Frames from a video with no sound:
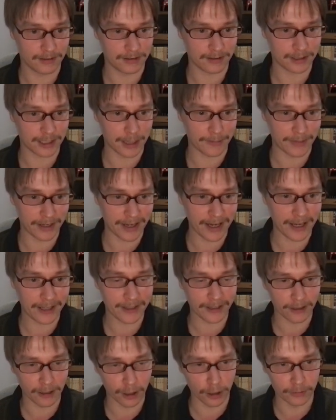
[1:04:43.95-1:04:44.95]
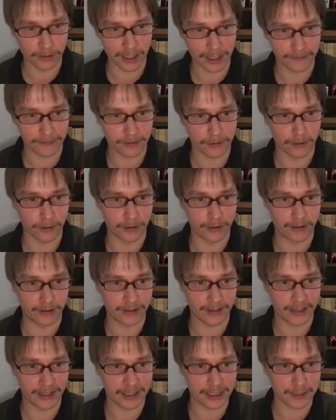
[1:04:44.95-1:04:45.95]
some 8 in the lower left
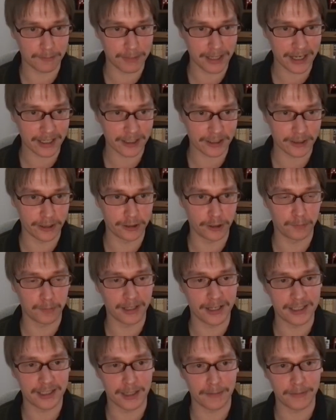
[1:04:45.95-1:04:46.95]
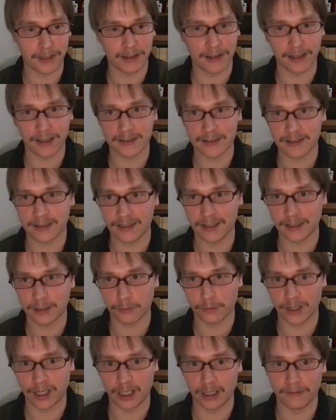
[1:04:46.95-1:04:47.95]
corner. It's black's turn to play something like
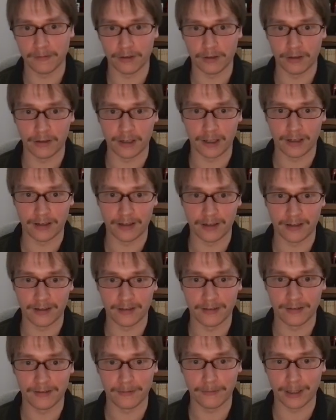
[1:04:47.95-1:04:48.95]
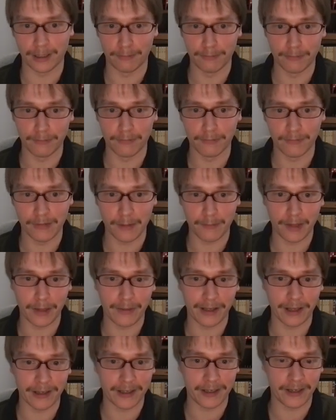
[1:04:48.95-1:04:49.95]
c12 or,
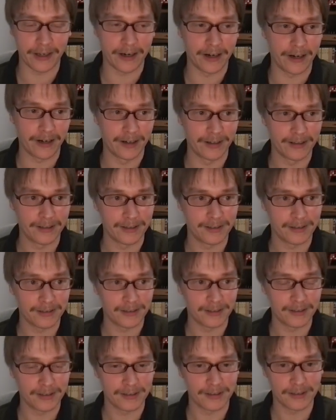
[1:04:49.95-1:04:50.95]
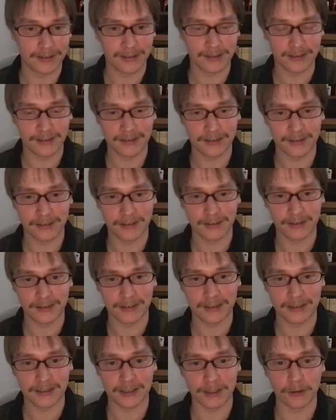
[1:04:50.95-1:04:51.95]
maybe like here.
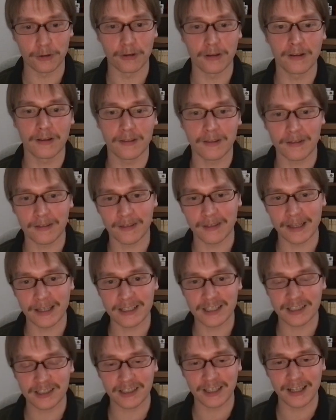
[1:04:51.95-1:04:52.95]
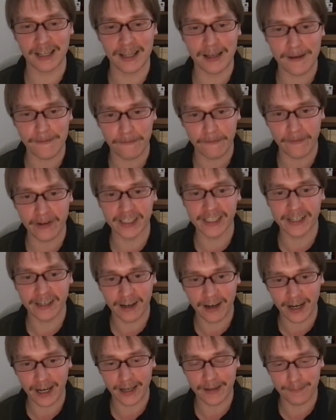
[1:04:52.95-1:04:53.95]
So there's still a
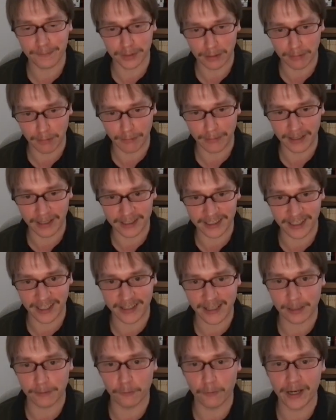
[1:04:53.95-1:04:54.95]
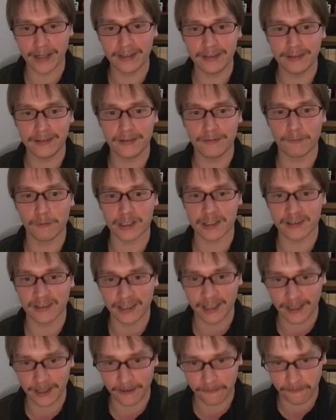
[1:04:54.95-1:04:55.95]
very high probability that white wasn't
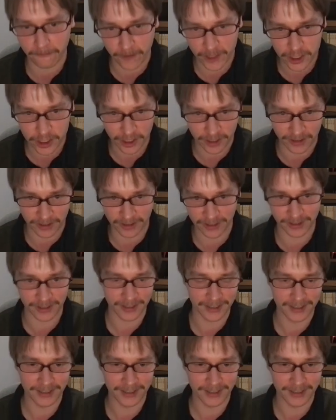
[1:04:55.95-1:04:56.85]
efficient